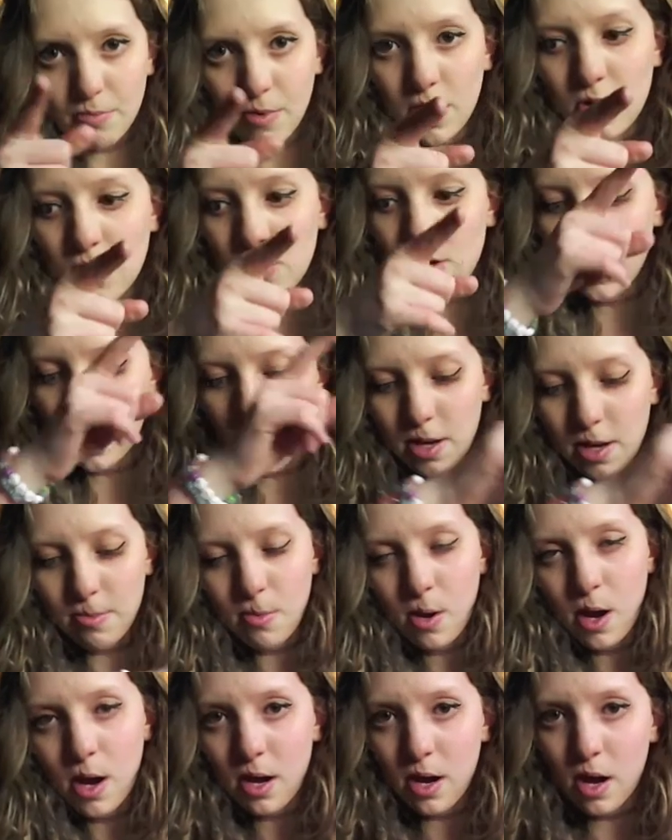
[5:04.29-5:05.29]
where you keep
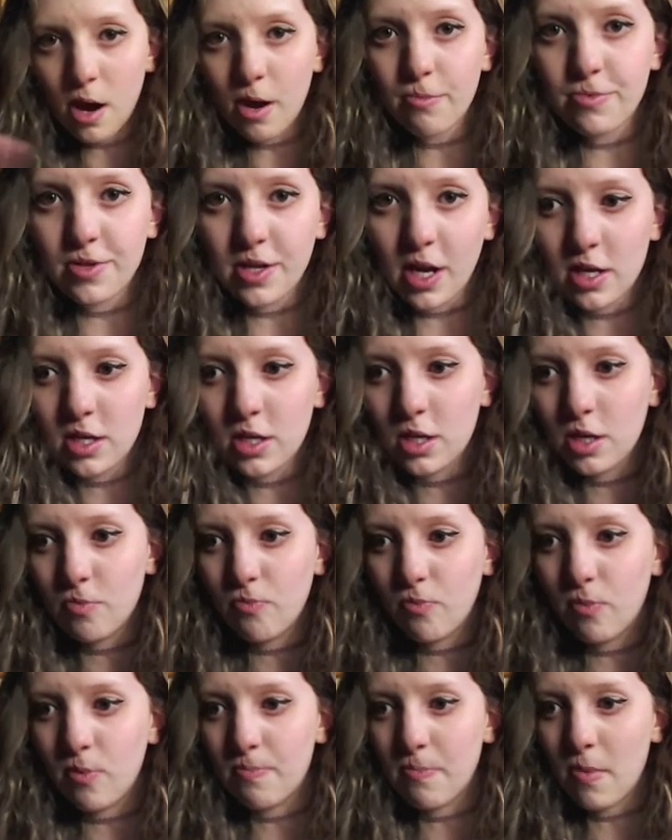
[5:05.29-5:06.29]
updated
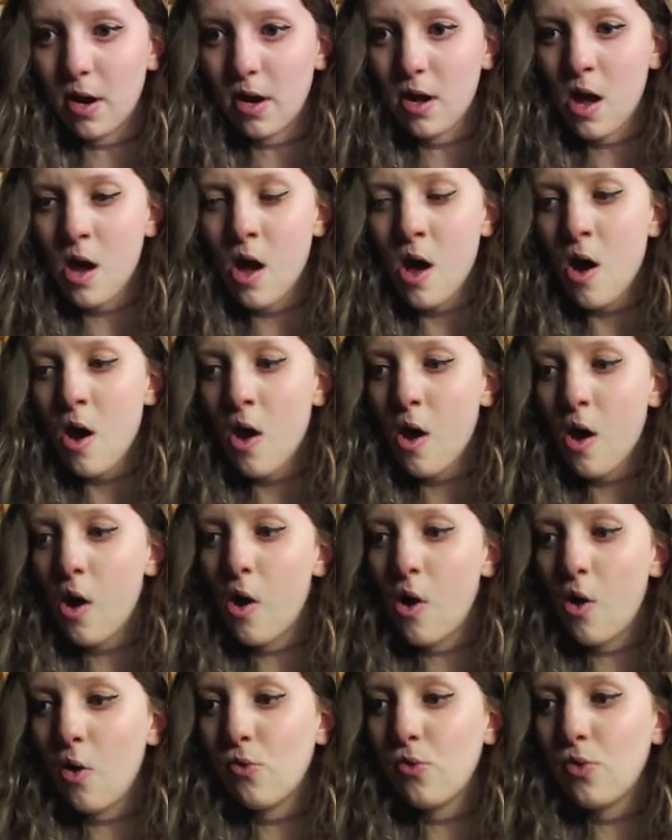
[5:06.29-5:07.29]
with my
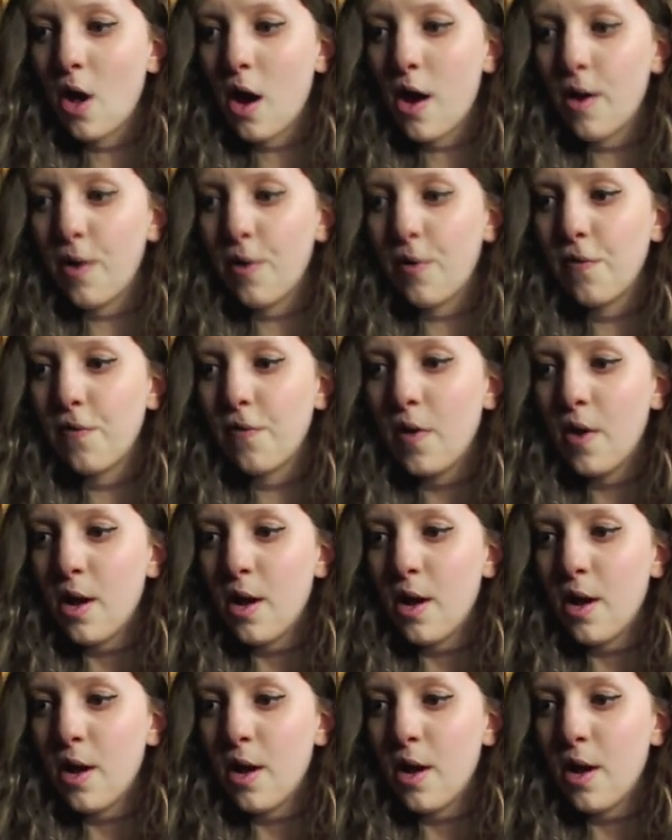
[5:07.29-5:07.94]
whole life.